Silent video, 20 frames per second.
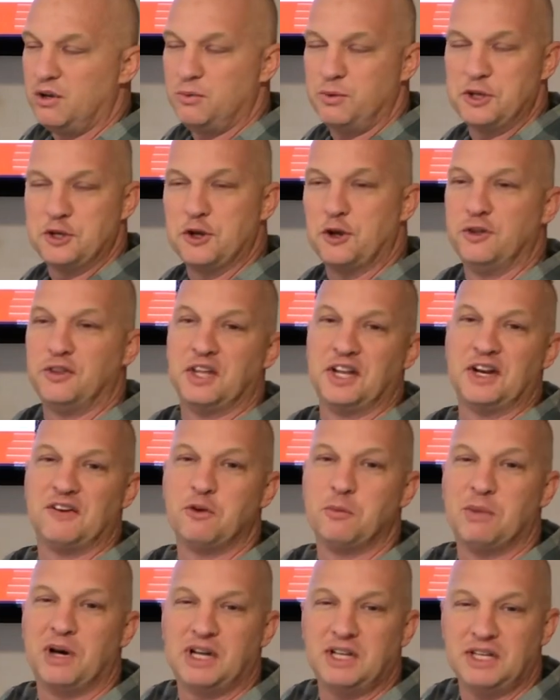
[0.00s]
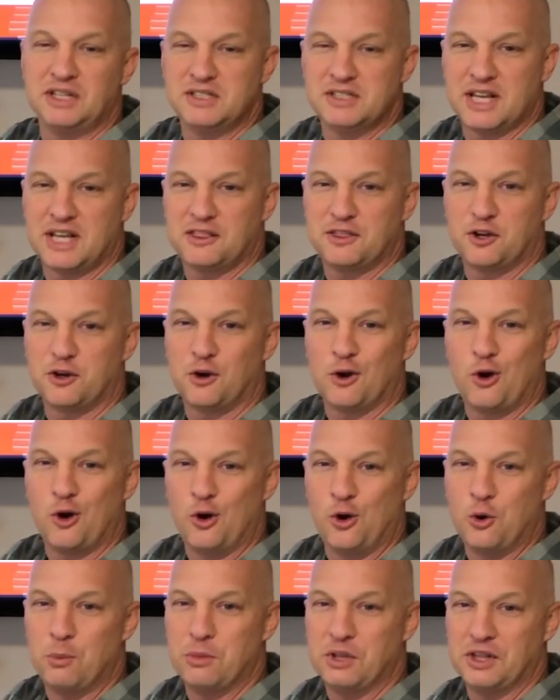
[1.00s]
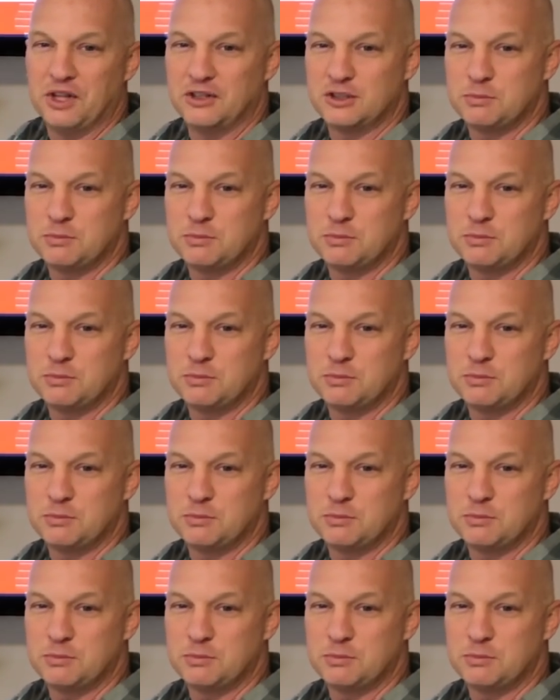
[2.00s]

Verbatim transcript: We know that everybody is at their home and they're